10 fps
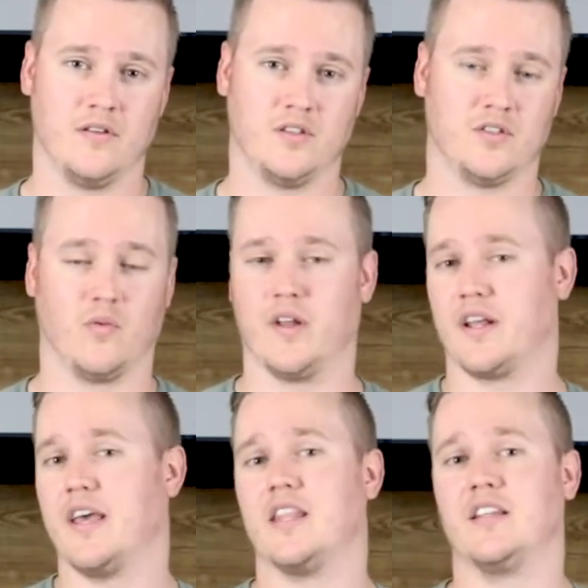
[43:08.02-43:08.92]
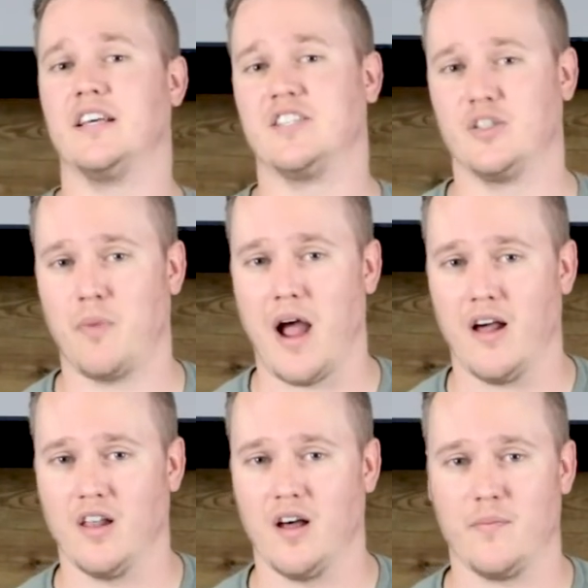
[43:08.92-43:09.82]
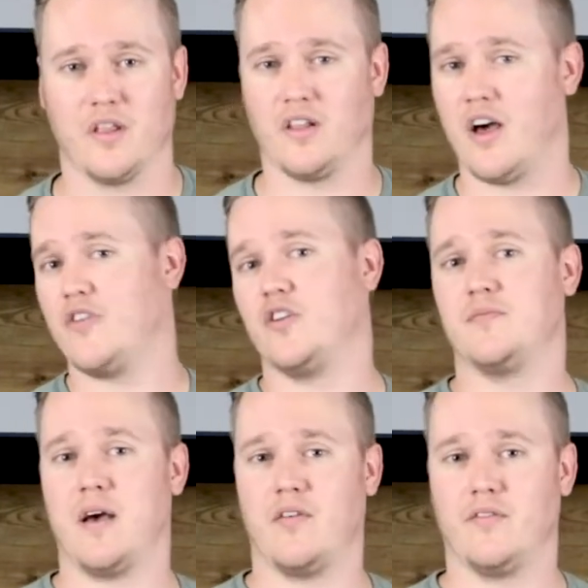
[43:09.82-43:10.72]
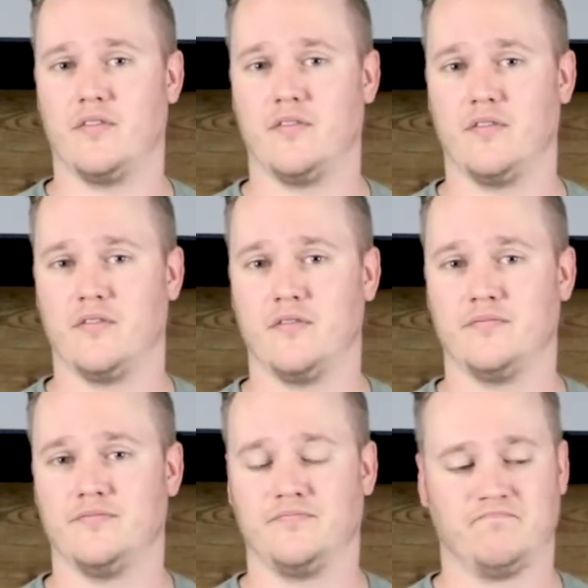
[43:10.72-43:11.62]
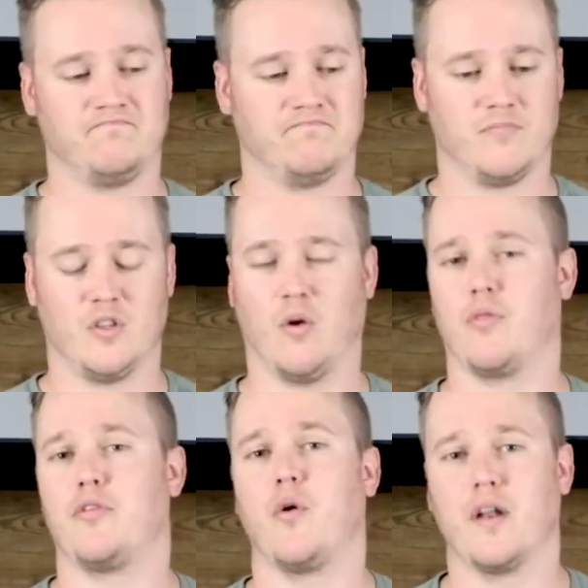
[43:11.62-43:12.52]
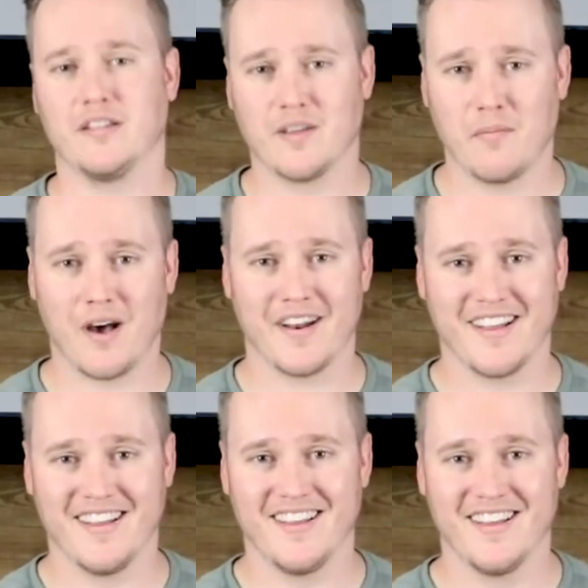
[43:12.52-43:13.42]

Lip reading: So when, again, the dishes pile up and the laundry's mounting, don't throw it at somebody.